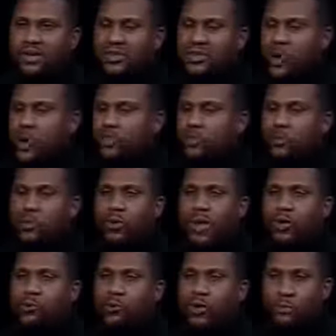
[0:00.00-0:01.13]
taught the world how
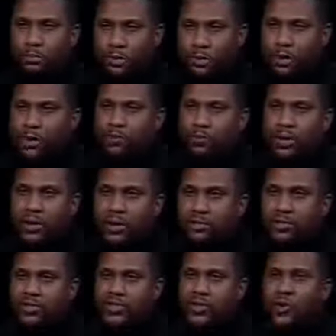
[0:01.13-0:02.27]
to really put on a great
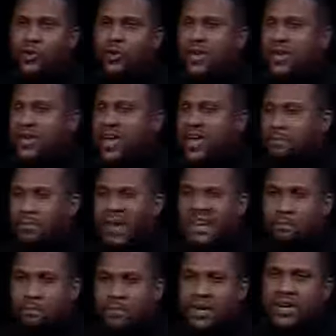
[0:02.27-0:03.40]
Olympic show, had
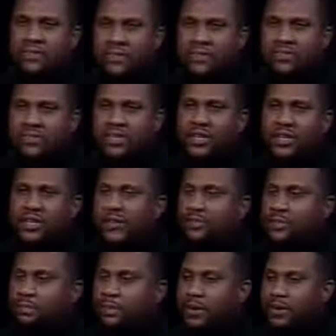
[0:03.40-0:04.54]
made money for the city.
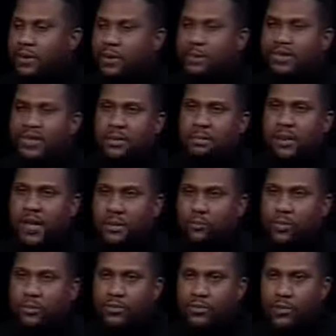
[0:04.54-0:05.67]
The Olympics had
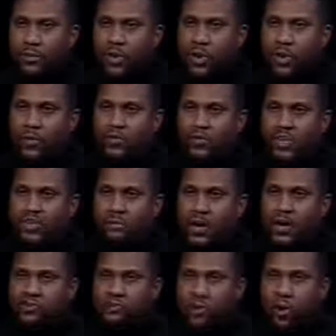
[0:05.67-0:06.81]
bankrupt, you would call, the city of
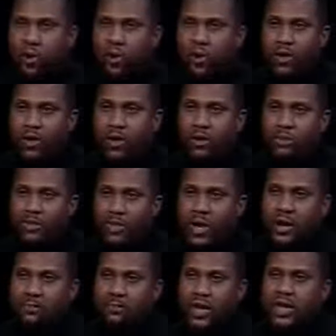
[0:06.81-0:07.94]
Montreal but
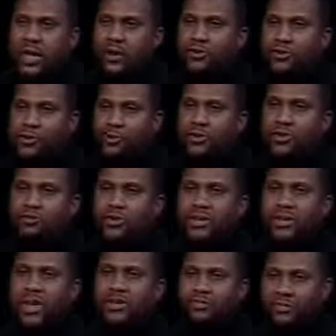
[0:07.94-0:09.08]
Tom Bradley had a $200
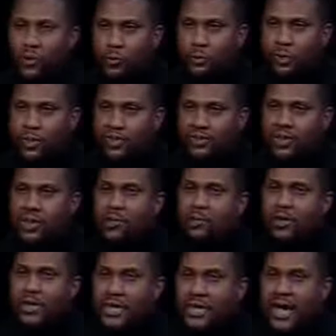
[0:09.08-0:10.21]
million surplus
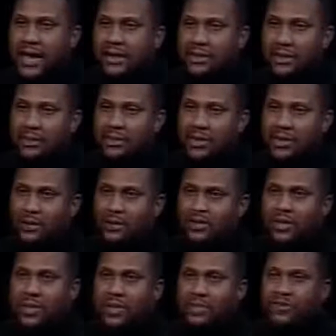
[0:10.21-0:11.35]
when he got done with the Olympics.
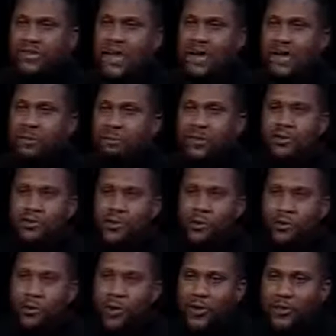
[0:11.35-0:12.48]
This guy named Peter
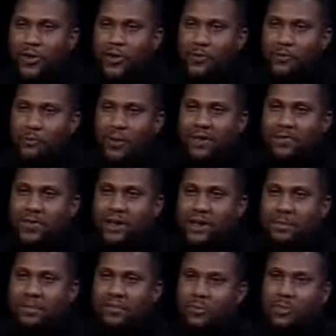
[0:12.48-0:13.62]
Ueberroth ran the
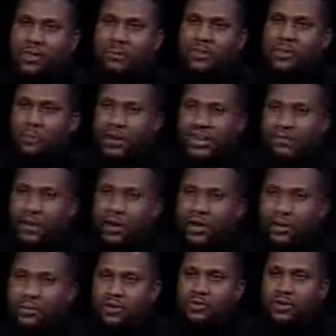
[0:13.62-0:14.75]
Olympics, went on to be the baseball
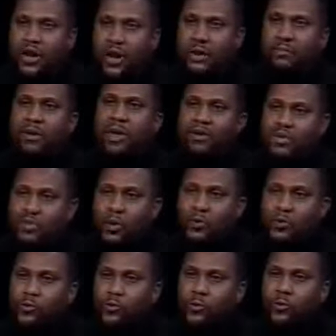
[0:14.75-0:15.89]
commissioner. Tom Bradley showed
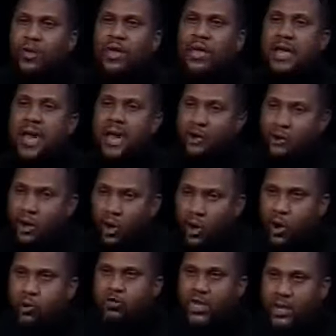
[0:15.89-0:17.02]
the world how to
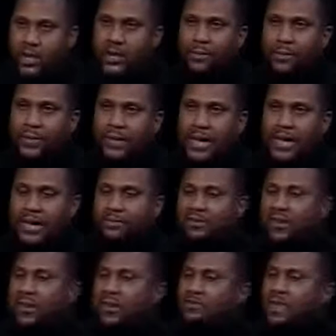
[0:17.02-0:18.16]
host an Olympic Games.
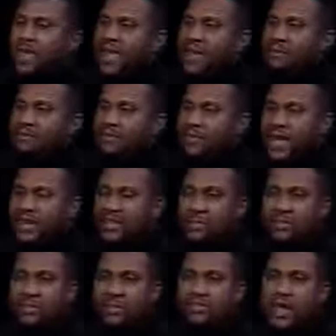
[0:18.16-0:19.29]
And not to
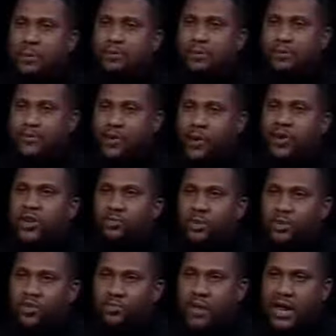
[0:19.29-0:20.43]
mention, this guy was a fraternity
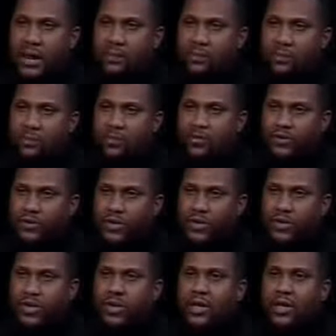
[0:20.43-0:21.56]
brother of mine. I'm a member of a
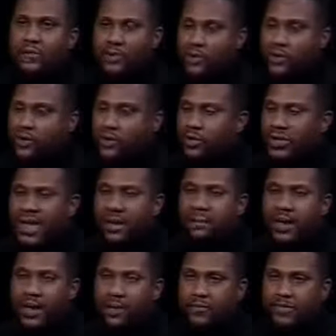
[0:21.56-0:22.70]
fraternity, fraternity called
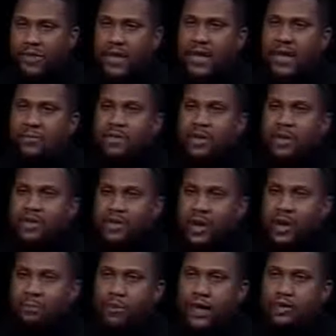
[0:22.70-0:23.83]
Kappa Alpha Psi.
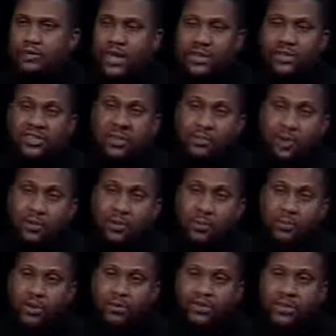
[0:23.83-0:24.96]
Tom Bradley is not just a member,
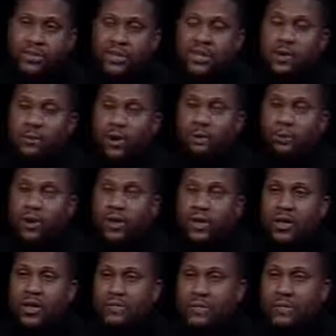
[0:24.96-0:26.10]
but was indeed at one point
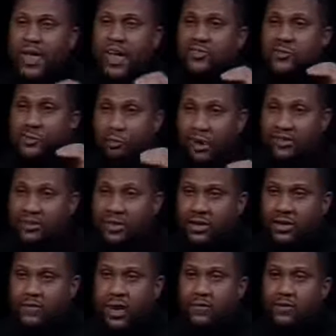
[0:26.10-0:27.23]
the national president
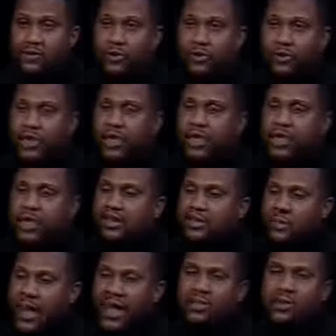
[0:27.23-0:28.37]
of our fraternity. And
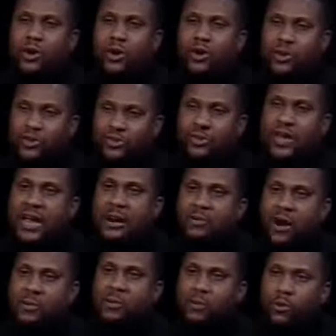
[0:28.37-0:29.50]
so I thought, here's a guy who
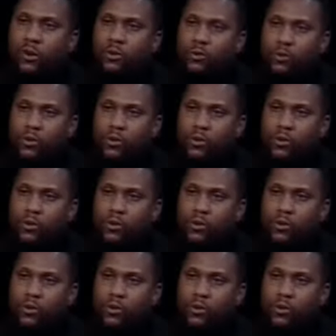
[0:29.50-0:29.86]
I really want to work